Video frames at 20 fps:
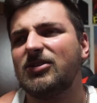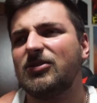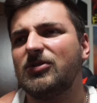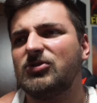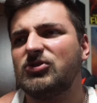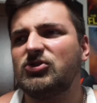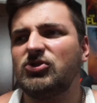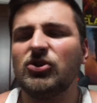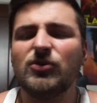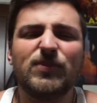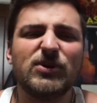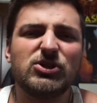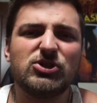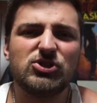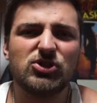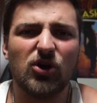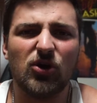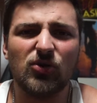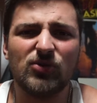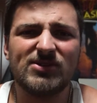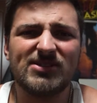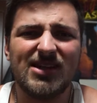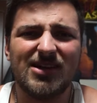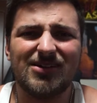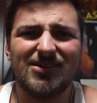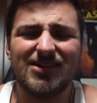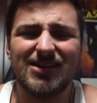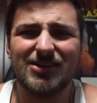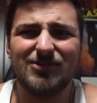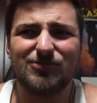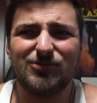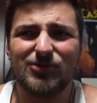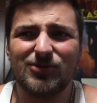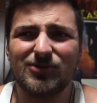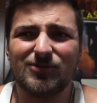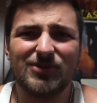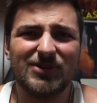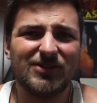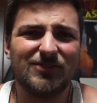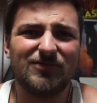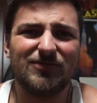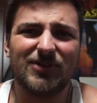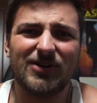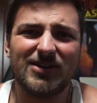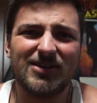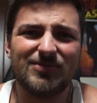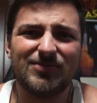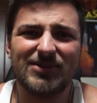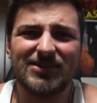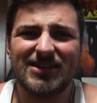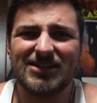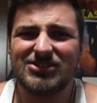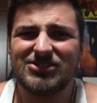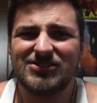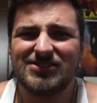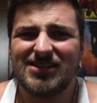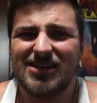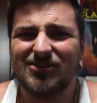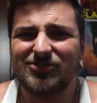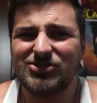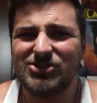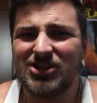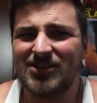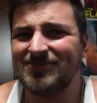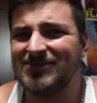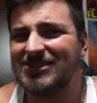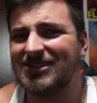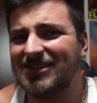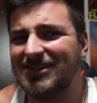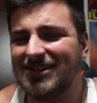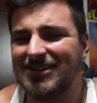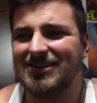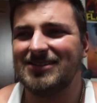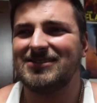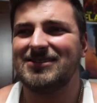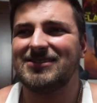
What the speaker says: stupid jokes that like weren't really funny, but that's just how James Gunn is.